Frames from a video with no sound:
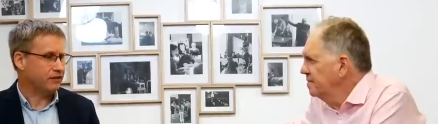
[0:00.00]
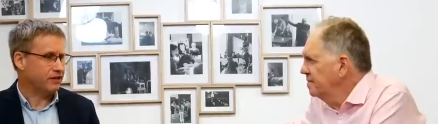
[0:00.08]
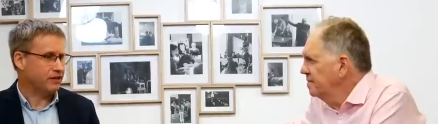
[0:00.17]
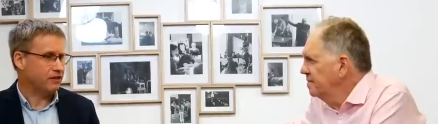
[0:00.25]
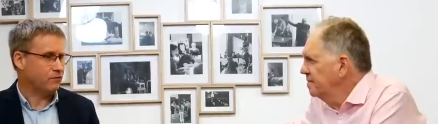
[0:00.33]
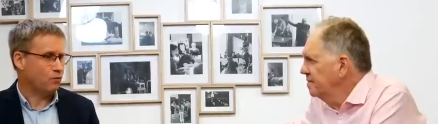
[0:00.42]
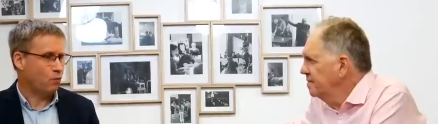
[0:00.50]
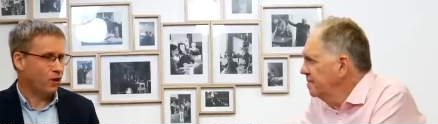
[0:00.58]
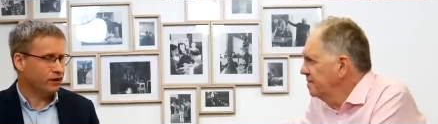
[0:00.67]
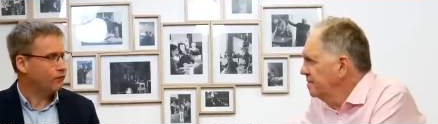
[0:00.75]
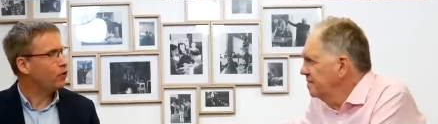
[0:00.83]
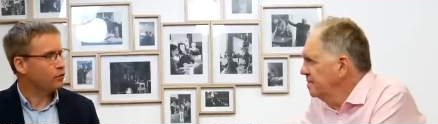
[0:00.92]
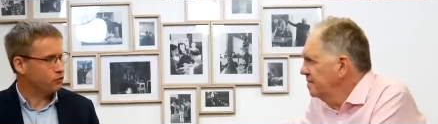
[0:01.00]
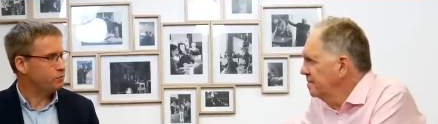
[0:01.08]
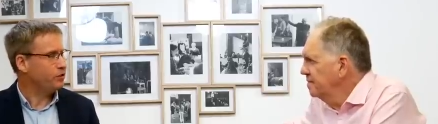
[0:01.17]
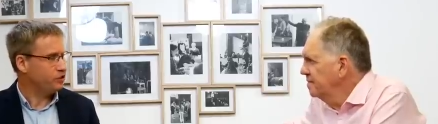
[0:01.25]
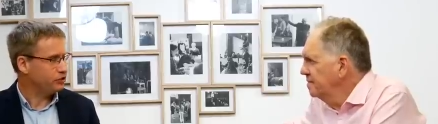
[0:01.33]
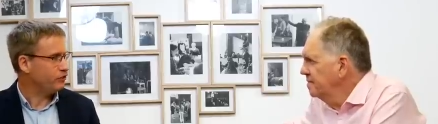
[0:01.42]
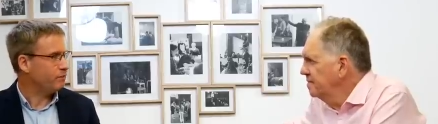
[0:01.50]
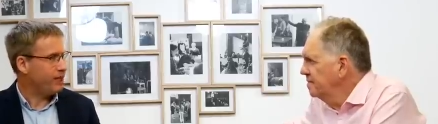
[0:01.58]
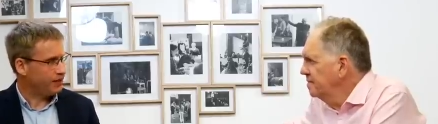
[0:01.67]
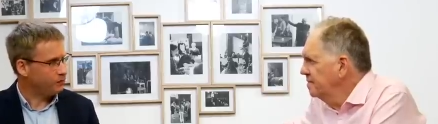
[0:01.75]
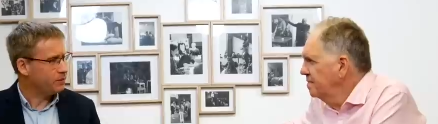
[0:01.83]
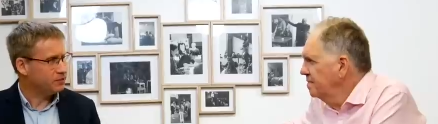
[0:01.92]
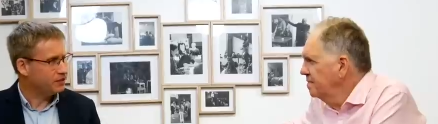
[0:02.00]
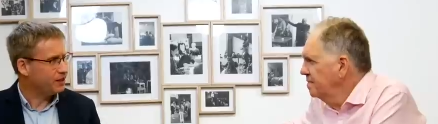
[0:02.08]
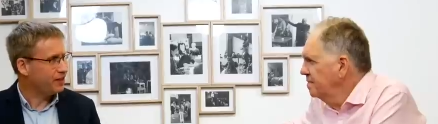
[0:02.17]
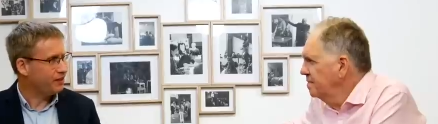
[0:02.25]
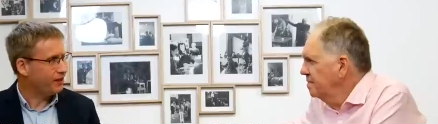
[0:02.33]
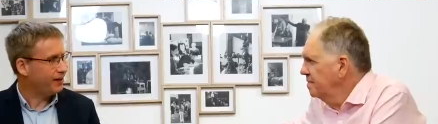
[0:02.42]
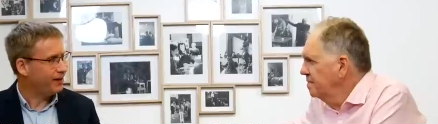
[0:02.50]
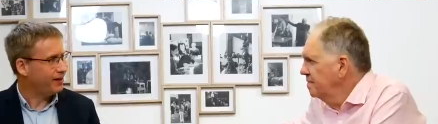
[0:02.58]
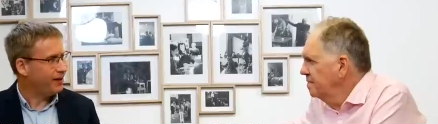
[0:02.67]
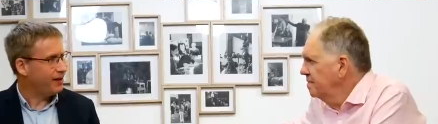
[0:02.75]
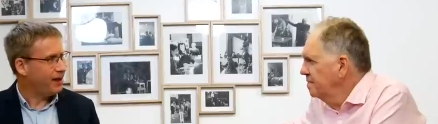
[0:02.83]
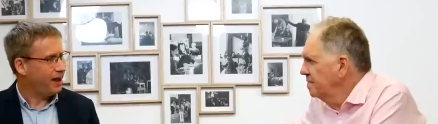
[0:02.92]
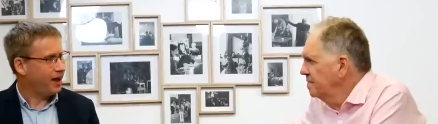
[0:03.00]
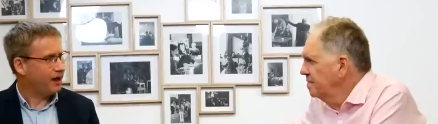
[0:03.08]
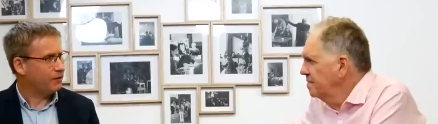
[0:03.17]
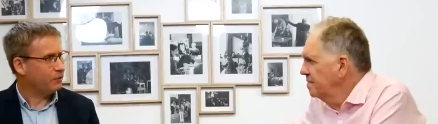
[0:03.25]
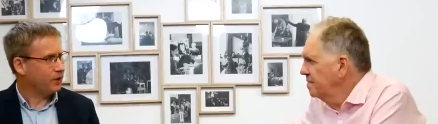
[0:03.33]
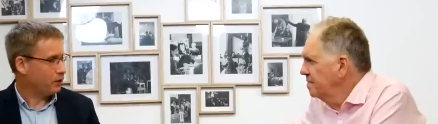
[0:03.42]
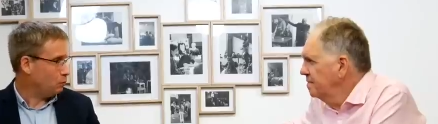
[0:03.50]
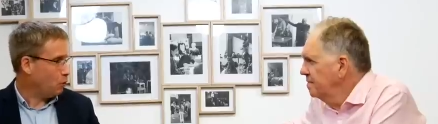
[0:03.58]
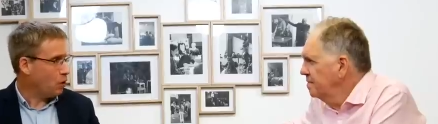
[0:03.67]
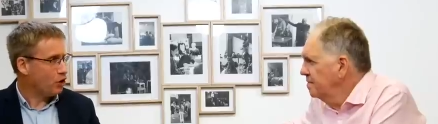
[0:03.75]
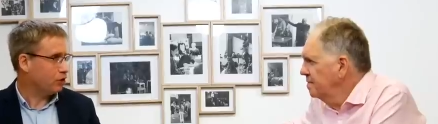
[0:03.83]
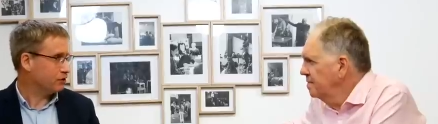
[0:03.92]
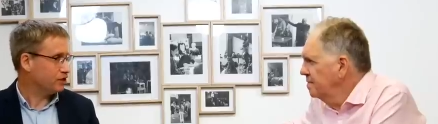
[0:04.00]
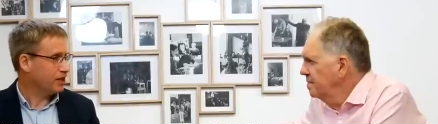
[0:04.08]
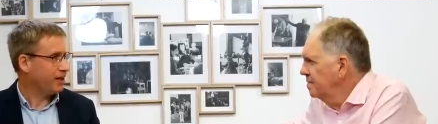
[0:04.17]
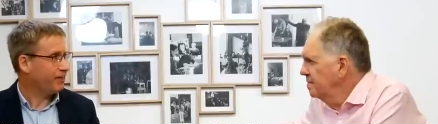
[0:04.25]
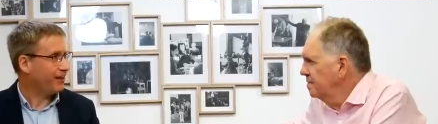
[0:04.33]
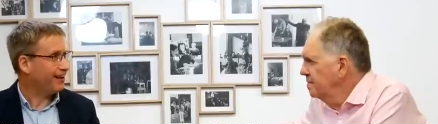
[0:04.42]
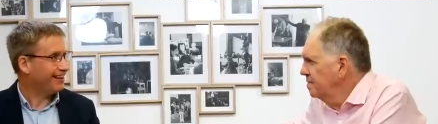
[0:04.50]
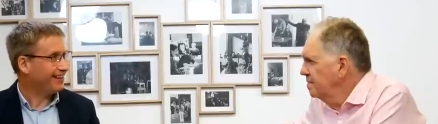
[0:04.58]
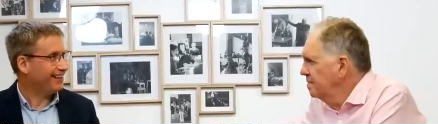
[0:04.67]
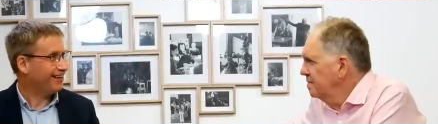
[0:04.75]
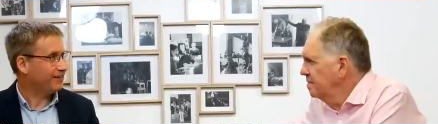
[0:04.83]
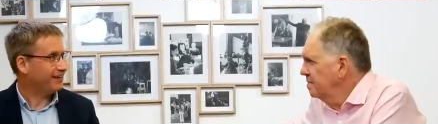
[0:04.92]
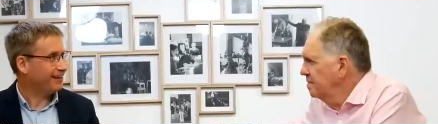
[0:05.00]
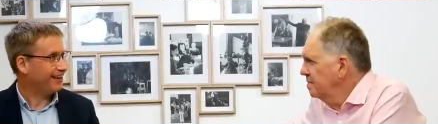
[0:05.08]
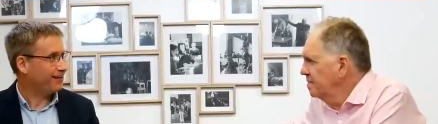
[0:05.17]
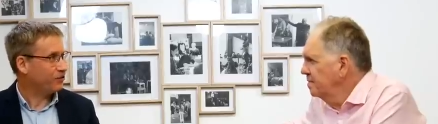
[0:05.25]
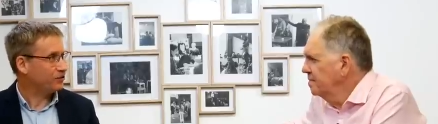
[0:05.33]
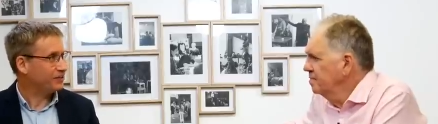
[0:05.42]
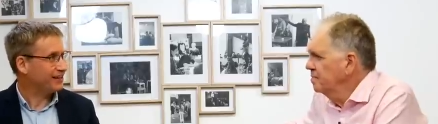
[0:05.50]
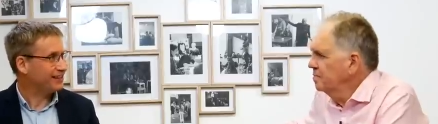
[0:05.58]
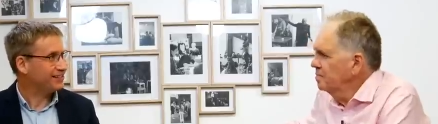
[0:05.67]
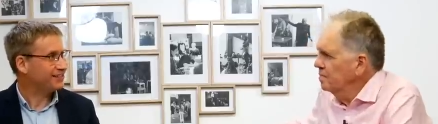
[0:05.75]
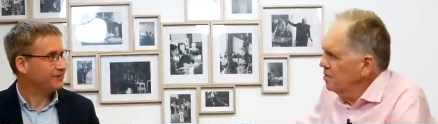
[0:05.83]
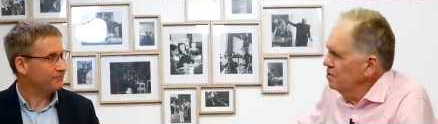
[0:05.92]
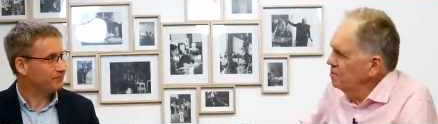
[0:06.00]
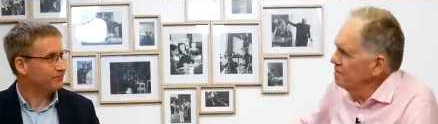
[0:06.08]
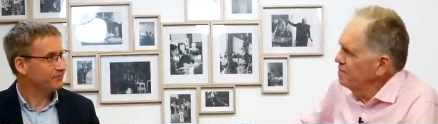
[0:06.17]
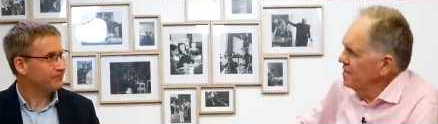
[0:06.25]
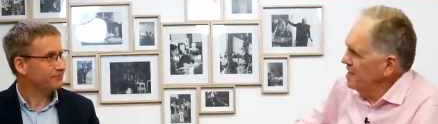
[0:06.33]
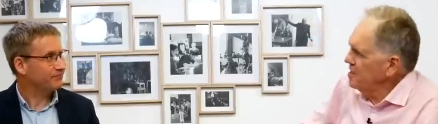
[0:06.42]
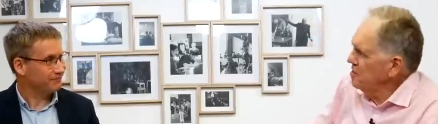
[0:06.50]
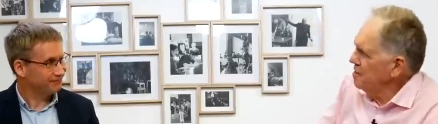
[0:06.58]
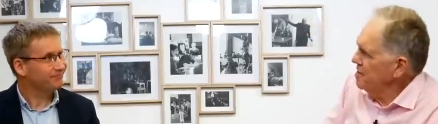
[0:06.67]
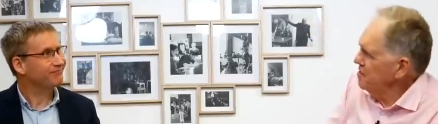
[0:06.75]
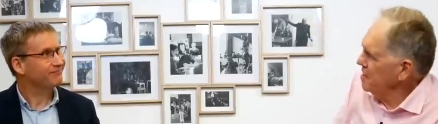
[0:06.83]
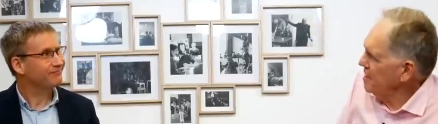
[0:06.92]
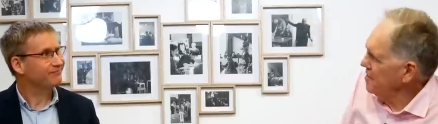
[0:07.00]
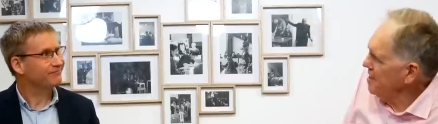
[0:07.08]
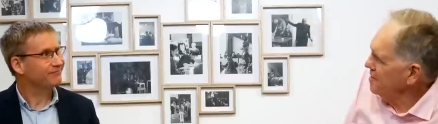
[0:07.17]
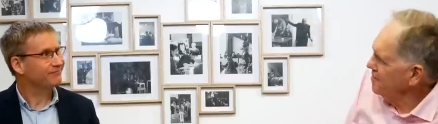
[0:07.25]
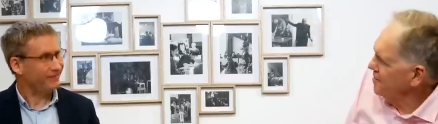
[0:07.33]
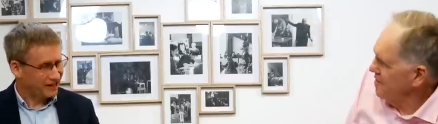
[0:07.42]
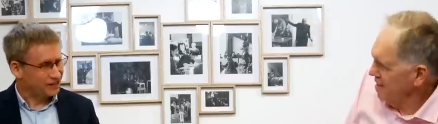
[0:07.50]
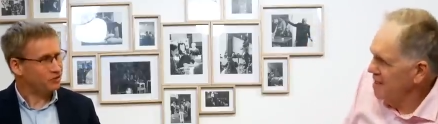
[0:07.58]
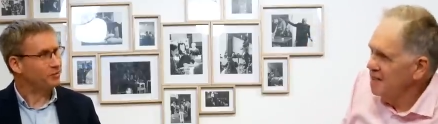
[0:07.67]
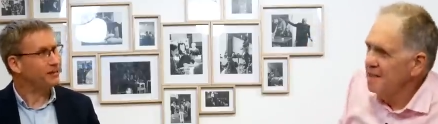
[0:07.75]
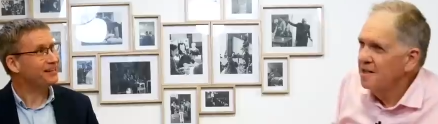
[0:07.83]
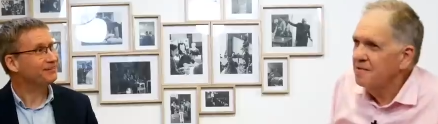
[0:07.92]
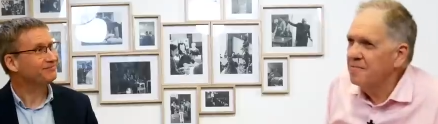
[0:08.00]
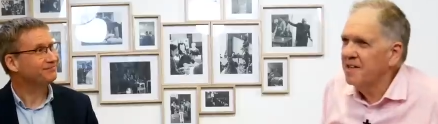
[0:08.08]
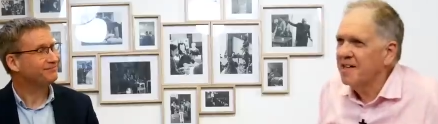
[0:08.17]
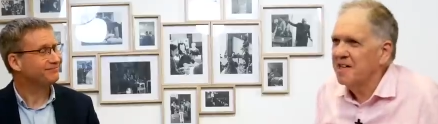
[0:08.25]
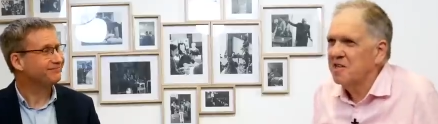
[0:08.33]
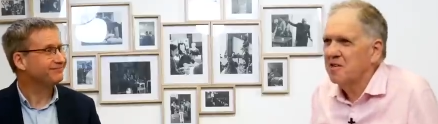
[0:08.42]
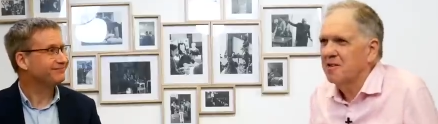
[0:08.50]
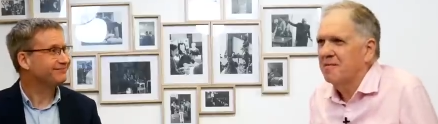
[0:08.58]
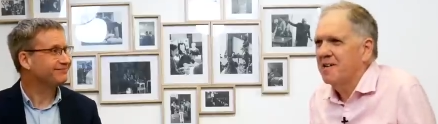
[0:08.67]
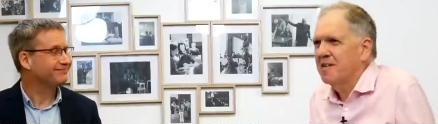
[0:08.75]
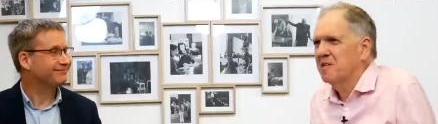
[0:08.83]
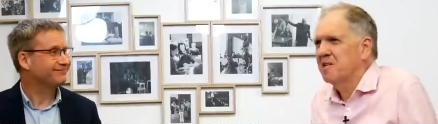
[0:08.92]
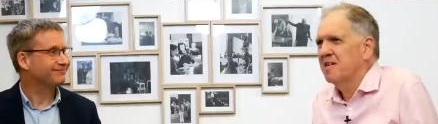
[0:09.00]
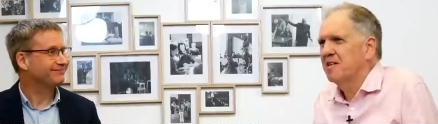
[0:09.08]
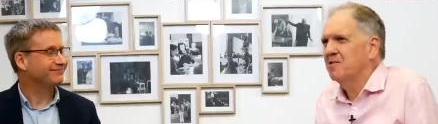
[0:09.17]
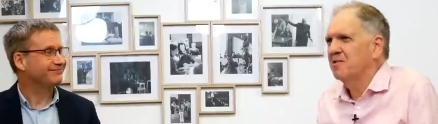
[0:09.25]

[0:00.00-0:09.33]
Speaker 1: the wonderful contribution of men and women together uh, we can work on together in our, in our context.
Speaker 2: Cool. Thanks very much for coming in. Thanks, Dominic. My guest on The Pastor's Heart,